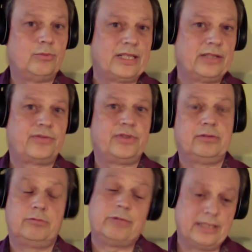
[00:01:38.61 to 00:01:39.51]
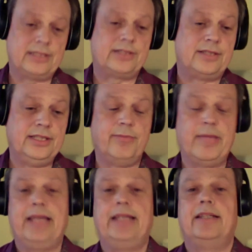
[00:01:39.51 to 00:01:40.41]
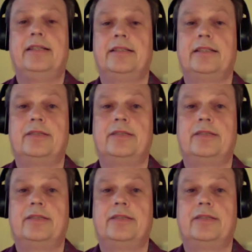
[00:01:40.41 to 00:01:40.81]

one of the, well, it's the main